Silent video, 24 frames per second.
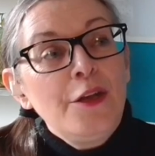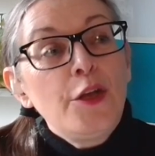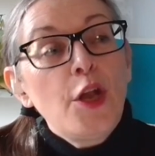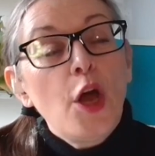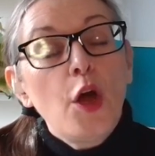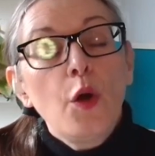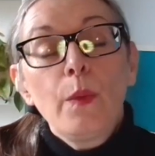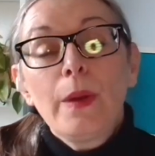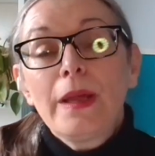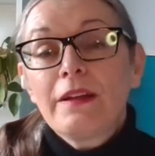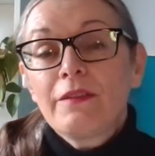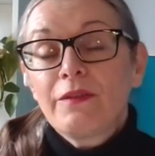
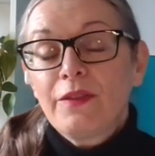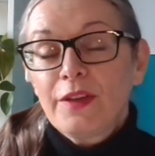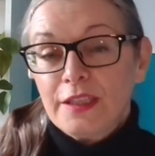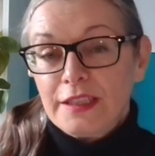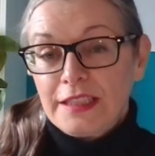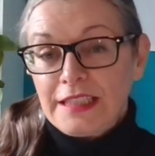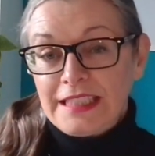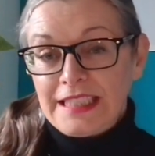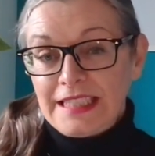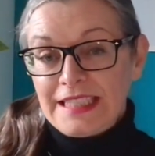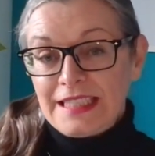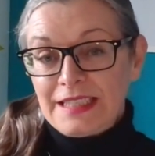Knowing
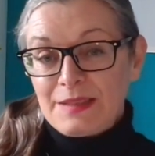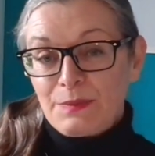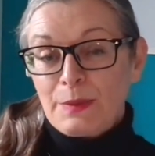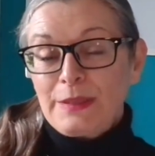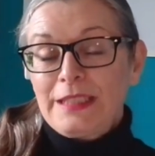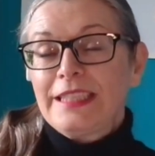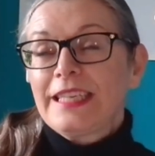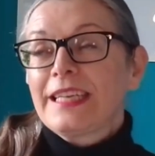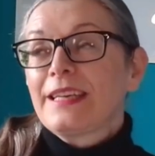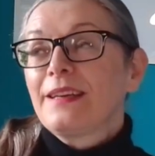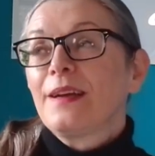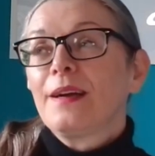that
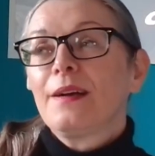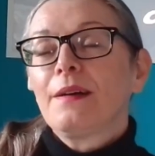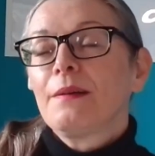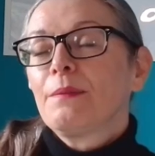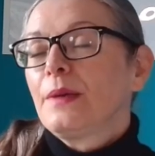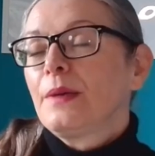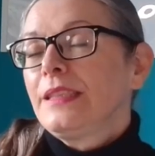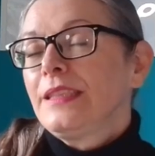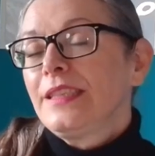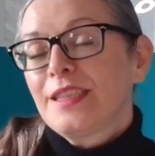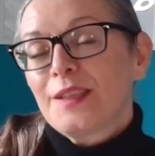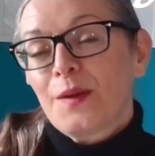when
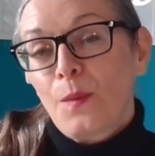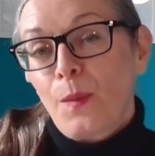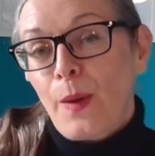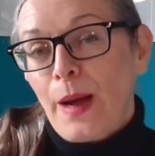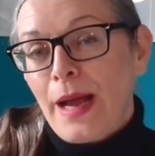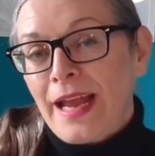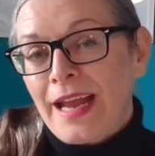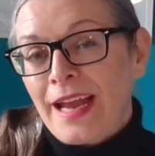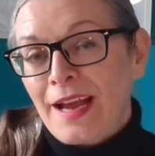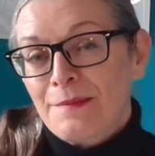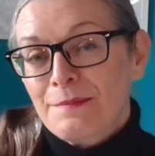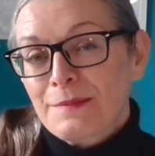she's
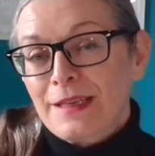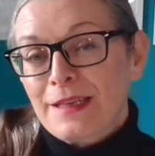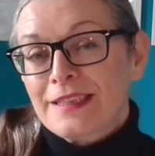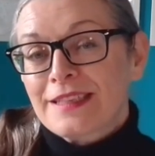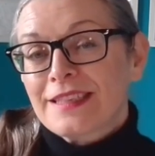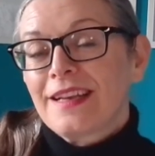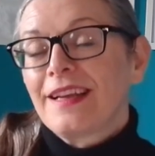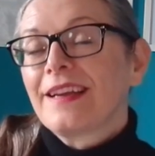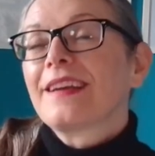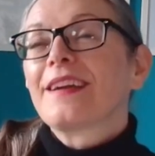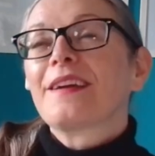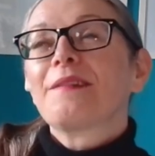away, I'm
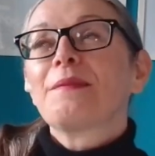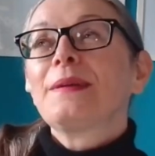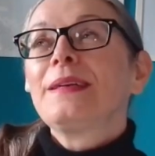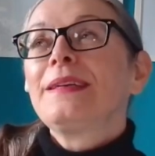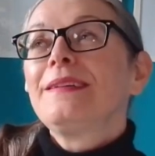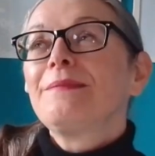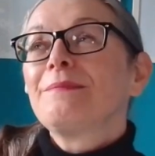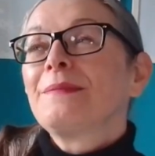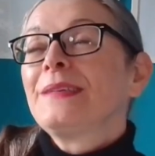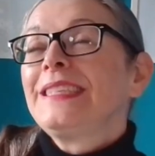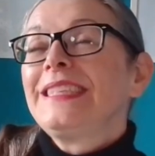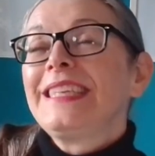just like,
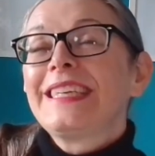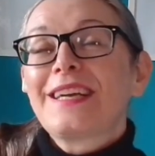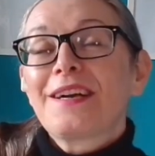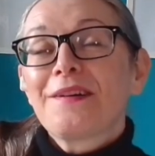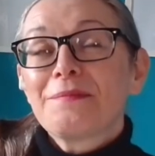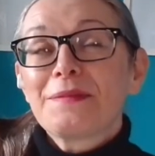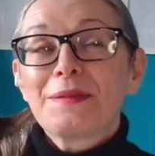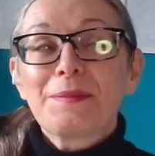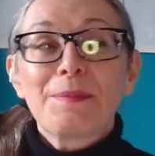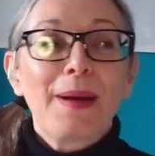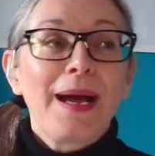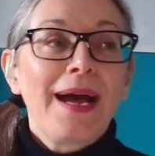when she
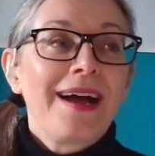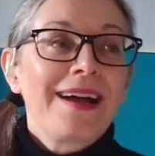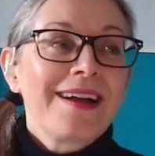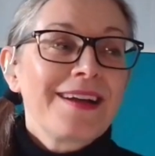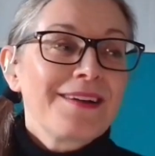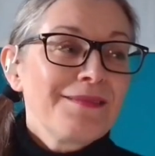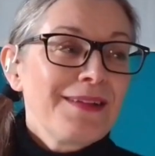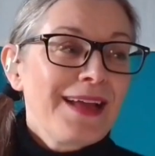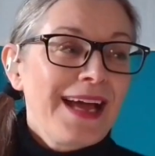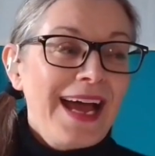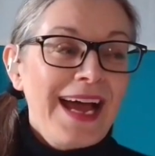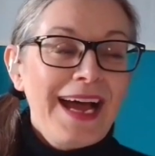comes
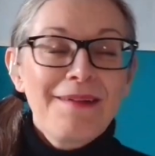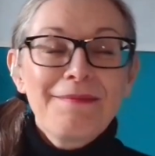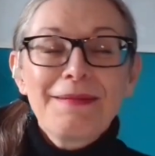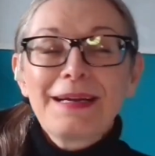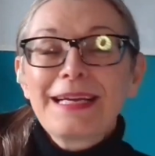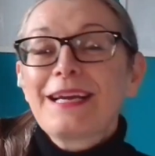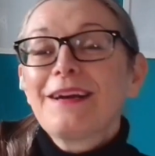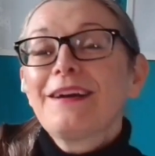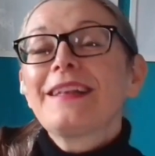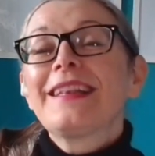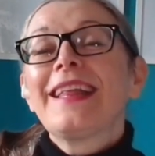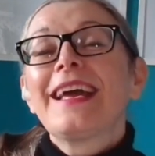back, I'm like, oh
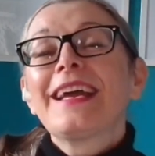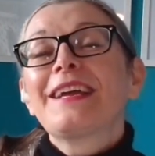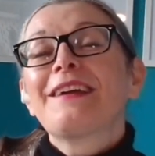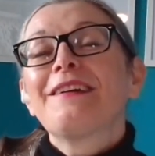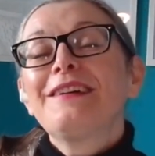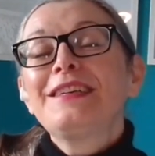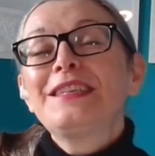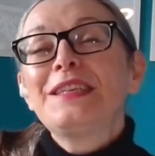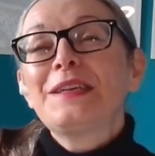my God, thank